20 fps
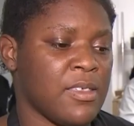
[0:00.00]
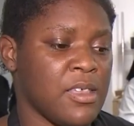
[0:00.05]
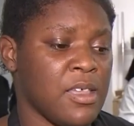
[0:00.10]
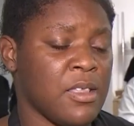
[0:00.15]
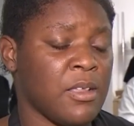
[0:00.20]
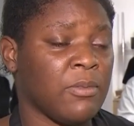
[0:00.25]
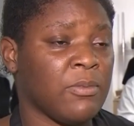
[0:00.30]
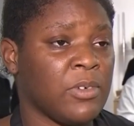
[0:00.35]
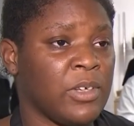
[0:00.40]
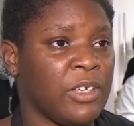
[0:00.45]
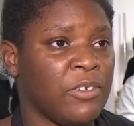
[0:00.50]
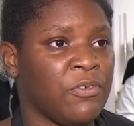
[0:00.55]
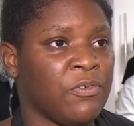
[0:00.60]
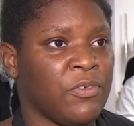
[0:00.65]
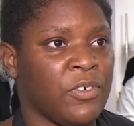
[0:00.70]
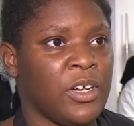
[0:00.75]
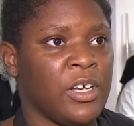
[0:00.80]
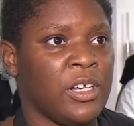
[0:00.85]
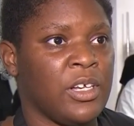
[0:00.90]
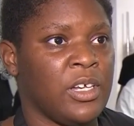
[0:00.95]
It's a really
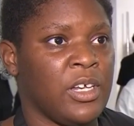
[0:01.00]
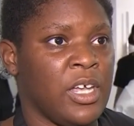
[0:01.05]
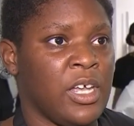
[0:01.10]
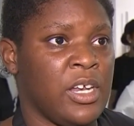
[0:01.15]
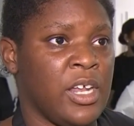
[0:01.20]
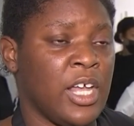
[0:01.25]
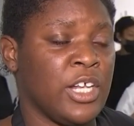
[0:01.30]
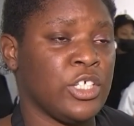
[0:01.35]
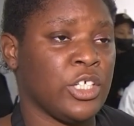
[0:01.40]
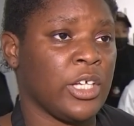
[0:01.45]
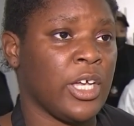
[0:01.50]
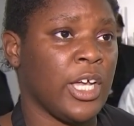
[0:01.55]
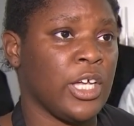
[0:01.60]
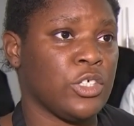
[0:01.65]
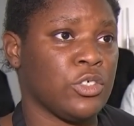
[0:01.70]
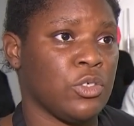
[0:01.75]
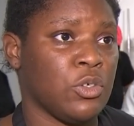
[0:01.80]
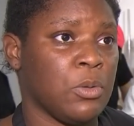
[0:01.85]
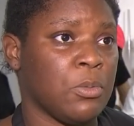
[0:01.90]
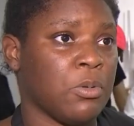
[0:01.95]
fun and
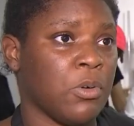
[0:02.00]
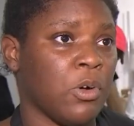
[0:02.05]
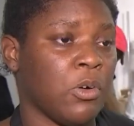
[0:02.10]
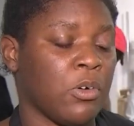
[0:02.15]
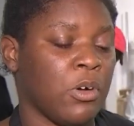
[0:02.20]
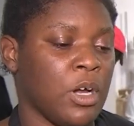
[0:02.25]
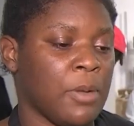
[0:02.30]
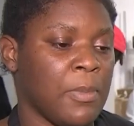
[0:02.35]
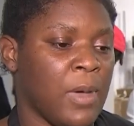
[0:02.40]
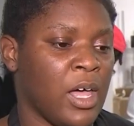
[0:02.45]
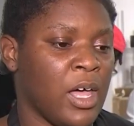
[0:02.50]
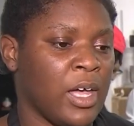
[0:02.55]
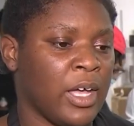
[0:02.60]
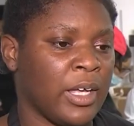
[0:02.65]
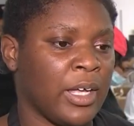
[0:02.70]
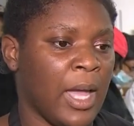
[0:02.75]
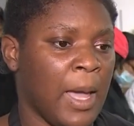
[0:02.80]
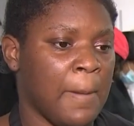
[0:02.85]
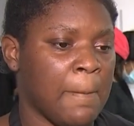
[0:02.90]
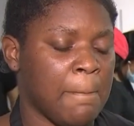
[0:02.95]
educational program.
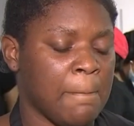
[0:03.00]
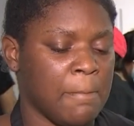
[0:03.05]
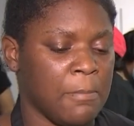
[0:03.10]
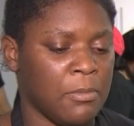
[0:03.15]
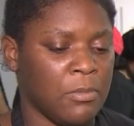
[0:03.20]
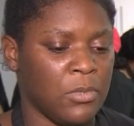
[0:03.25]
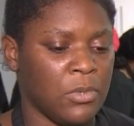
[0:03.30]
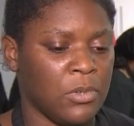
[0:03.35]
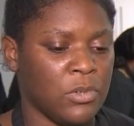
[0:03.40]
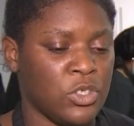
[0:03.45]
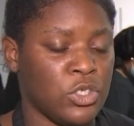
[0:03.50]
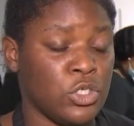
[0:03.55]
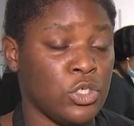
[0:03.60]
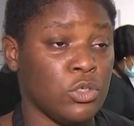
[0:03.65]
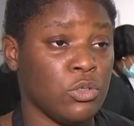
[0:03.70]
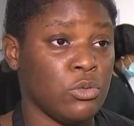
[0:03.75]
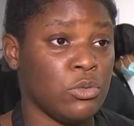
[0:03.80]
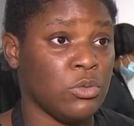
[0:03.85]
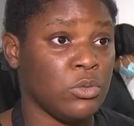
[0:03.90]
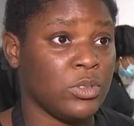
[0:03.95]
I got
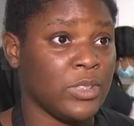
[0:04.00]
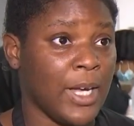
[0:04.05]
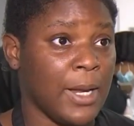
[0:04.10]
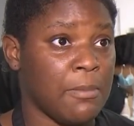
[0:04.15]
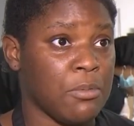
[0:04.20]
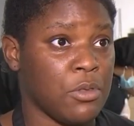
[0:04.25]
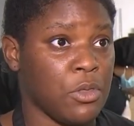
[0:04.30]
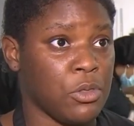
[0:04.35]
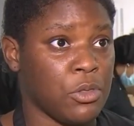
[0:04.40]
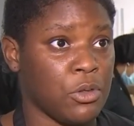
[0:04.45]
2 types of